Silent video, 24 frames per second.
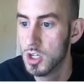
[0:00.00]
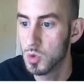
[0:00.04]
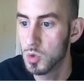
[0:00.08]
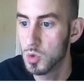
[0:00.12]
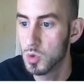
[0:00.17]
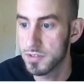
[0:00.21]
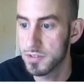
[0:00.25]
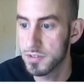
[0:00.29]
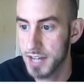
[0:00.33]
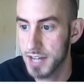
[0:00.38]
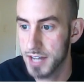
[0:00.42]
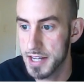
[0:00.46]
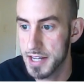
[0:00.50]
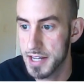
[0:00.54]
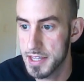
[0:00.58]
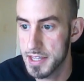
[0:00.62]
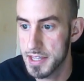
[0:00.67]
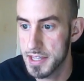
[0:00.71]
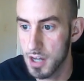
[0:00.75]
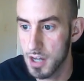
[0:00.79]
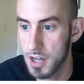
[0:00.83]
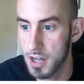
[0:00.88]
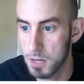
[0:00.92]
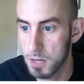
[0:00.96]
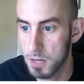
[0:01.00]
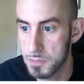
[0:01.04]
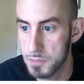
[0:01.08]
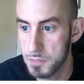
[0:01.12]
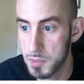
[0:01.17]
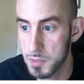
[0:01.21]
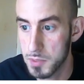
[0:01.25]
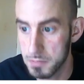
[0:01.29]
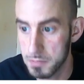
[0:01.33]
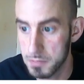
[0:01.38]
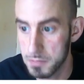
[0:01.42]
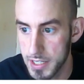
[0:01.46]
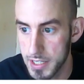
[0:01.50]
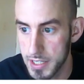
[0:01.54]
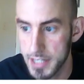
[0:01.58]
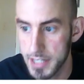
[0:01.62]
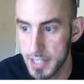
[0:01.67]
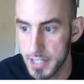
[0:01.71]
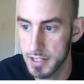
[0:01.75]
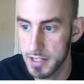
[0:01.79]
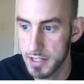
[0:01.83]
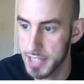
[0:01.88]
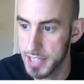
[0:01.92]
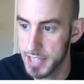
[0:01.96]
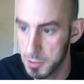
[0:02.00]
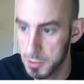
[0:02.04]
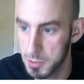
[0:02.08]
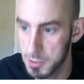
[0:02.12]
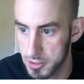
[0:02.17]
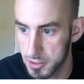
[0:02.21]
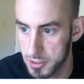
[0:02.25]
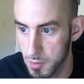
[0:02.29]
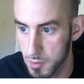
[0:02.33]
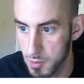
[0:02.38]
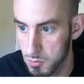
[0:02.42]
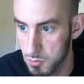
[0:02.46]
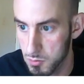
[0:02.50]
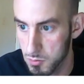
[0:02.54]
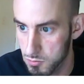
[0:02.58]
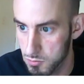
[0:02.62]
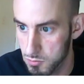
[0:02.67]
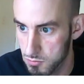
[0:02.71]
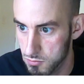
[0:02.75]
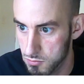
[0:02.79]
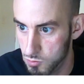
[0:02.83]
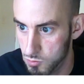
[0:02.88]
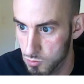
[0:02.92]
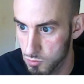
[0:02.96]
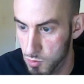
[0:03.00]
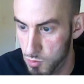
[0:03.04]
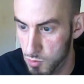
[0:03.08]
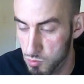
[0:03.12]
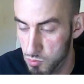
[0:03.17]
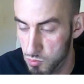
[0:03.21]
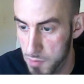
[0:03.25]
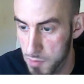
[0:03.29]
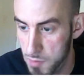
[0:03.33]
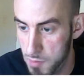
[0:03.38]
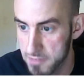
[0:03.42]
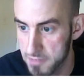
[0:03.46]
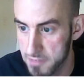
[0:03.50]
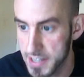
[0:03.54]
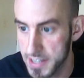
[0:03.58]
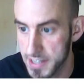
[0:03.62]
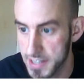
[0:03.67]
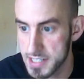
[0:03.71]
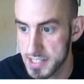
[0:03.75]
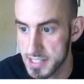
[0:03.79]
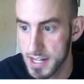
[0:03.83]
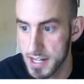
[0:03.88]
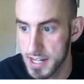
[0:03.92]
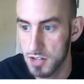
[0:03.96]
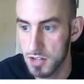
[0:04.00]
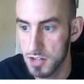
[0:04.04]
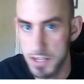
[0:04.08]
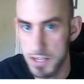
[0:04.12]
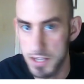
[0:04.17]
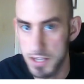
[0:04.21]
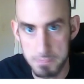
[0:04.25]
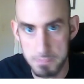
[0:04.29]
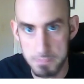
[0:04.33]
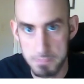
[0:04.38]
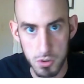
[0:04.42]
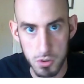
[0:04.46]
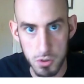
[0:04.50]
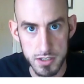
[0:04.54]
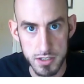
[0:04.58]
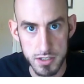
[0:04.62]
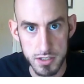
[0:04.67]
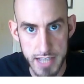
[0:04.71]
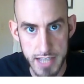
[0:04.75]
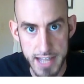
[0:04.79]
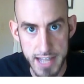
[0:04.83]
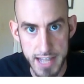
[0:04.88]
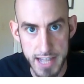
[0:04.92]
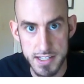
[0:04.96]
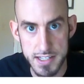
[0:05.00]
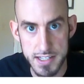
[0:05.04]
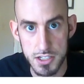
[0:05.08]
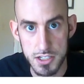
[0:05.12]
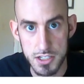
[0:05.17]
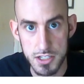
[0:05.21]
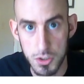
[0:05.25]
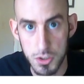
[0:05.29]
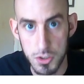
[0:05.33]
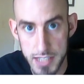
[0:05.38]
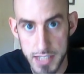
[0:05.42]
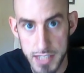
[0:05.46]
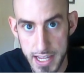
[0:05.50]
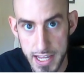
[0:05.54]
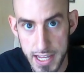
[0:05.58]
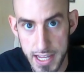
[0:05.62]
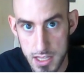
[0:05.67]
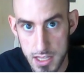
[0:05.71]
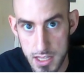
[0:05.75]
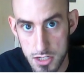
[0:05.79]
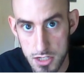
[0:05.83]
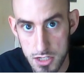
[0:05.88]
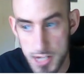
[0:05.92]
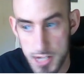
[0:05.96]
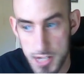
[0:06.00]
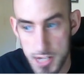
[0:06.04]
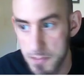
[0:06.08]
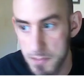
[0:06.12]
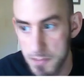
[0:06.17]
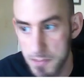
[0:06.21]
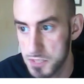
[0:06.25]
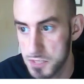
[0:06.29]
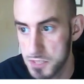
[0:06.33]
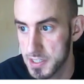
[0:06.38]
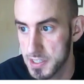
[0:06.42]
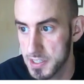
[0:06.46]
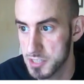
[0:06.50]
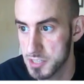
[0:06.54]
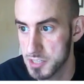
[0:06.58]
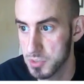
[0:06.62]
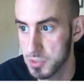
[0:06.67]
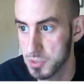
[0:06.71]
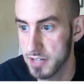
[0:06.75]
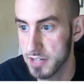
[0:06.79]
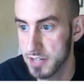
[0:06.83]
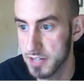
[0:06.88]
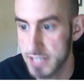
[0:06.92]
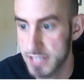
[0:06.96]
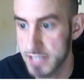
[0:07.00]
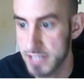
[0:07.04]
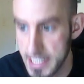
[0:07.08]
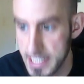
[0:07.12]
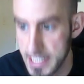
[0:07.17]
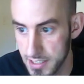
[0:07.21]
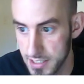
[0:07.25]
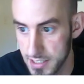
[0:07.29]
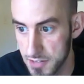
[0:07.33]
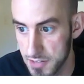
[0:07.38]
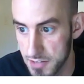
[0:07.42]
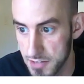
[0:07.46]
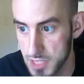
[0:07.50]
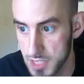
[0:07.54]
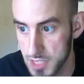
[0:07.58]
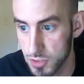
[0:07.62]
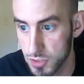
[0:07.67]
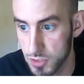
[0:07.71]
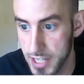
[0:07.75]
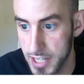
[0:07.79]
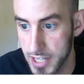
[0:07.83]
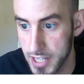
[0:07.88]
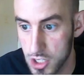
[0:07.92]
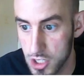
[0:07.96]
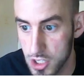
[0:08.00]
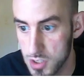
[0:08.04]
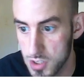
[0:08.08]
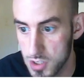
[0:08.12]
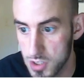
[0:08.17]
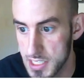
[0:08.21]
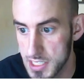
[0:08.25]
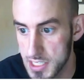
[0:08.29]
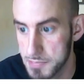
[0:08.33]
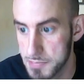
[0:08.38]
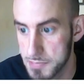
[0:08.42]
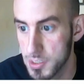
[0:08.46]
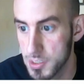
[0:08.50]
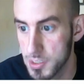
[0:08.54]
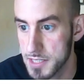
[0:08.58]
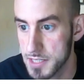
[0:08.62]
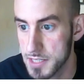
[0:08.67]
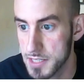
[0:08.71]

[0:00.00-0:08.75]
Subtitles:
We've got our Booming Blade, again with Great Weapon Fighting Style. That importantly adds the 2d8 thunder damage because we're at least an 11th level character at this point.